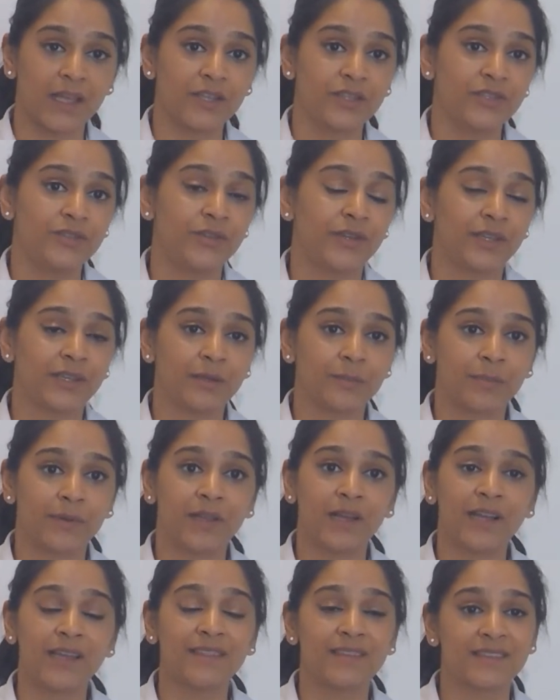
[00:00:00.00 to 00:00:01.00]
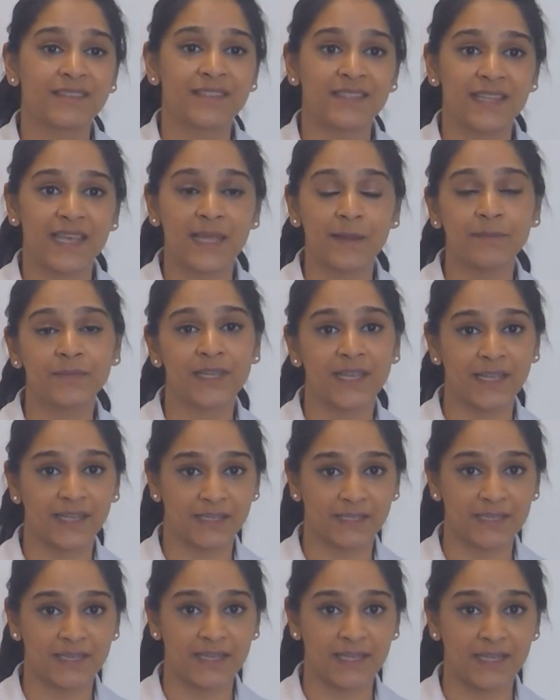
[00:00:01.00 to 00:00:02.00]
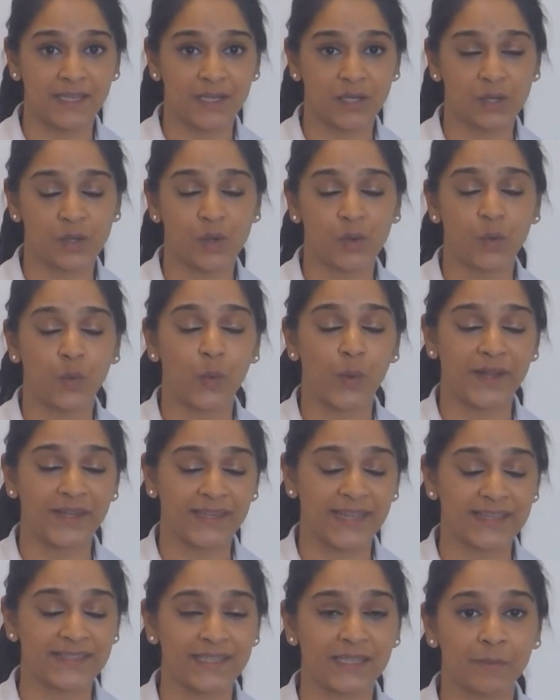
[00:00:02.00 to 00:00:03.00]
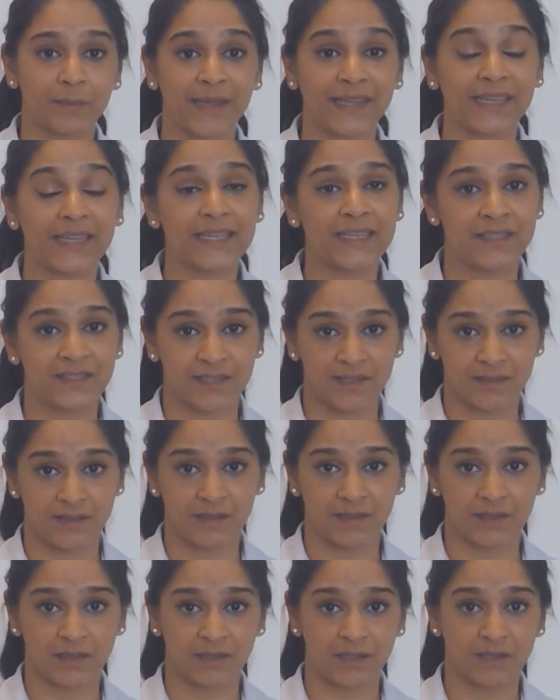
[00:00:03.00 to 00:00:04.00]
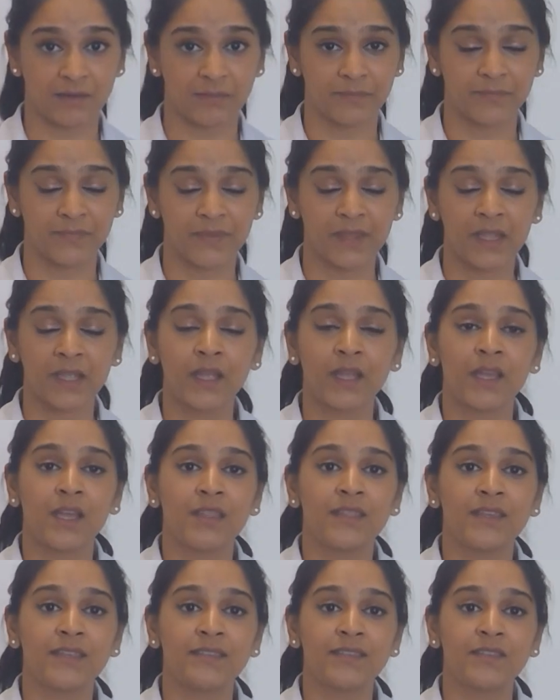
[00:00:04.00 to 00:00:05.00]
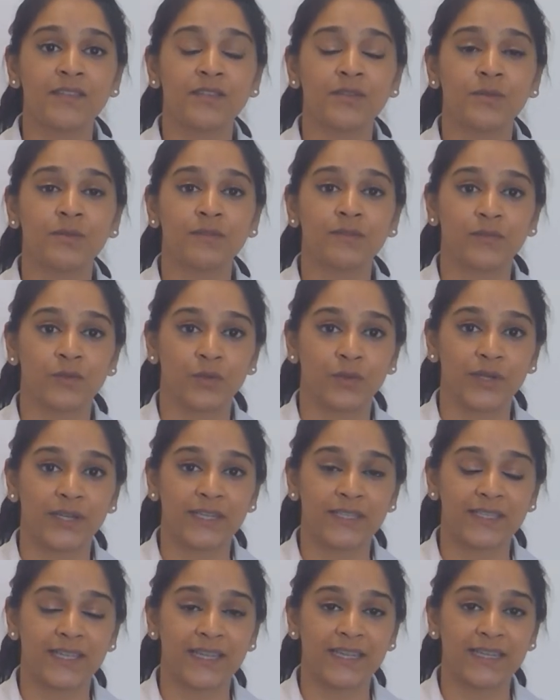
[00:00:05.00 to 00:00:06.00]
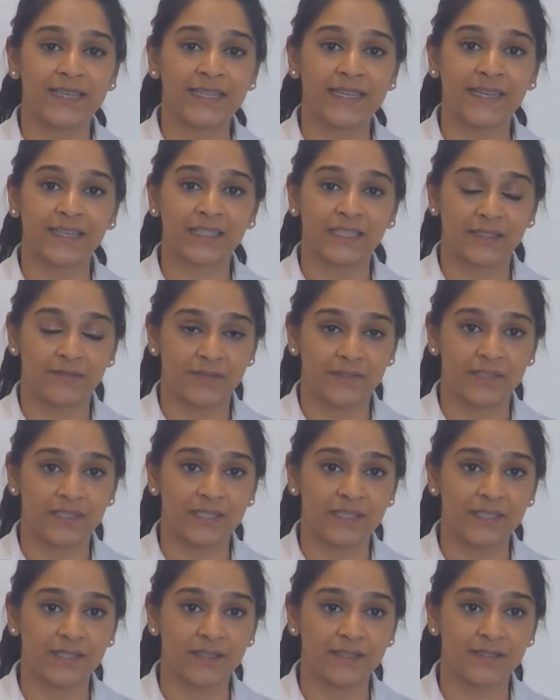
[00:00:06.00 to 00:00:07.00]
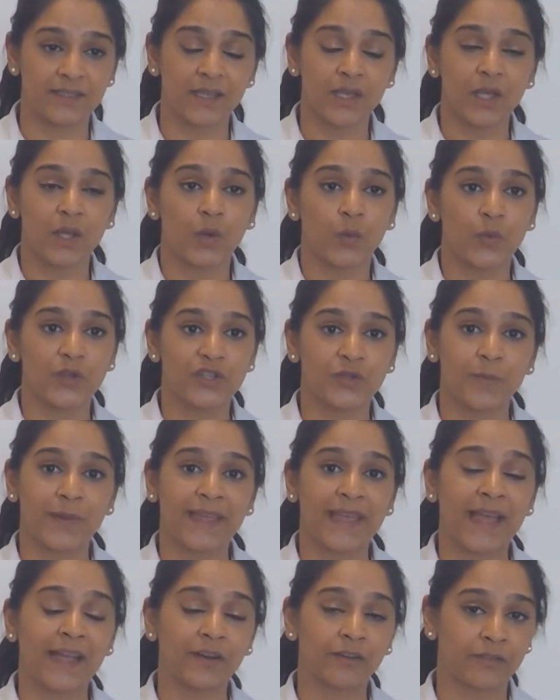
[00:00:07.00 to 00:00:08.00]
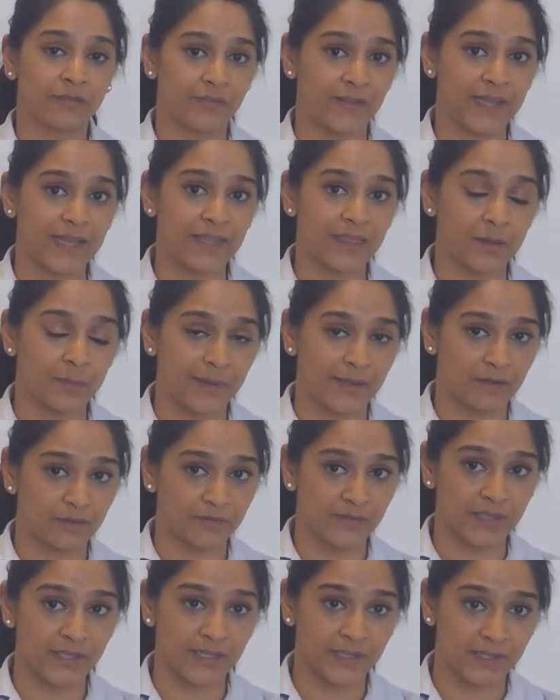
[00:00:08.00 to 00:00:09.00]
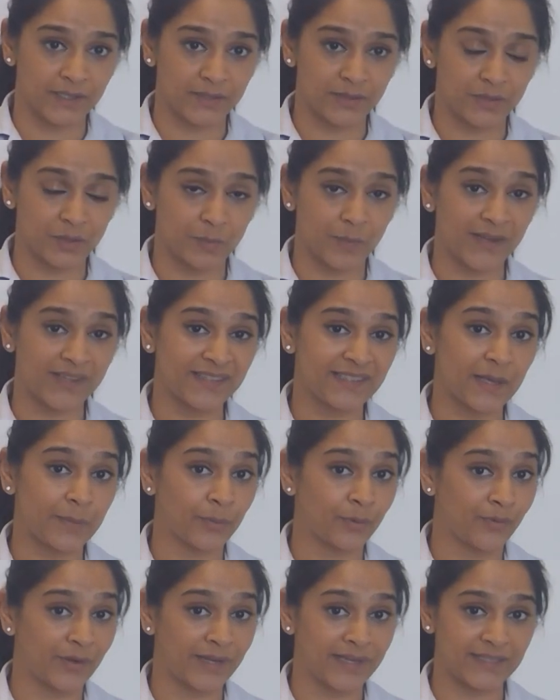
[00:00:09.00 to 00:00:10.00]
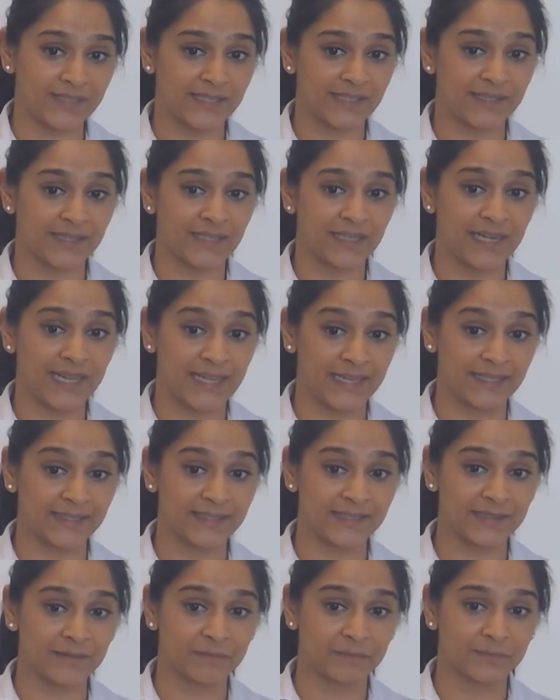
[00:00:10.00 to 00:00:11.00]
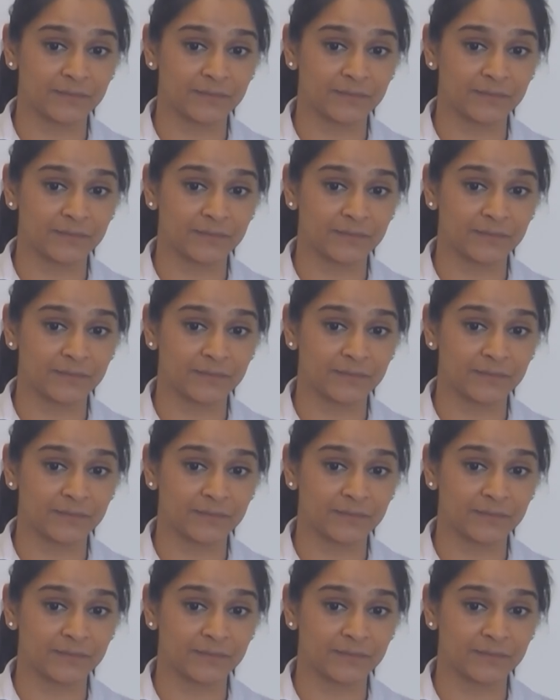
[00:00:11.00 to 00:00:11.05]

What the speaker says: You can apply the same technique when getting back into the car. This is to avoid any activities which may aggravate the pelvic girdle by separating the legs.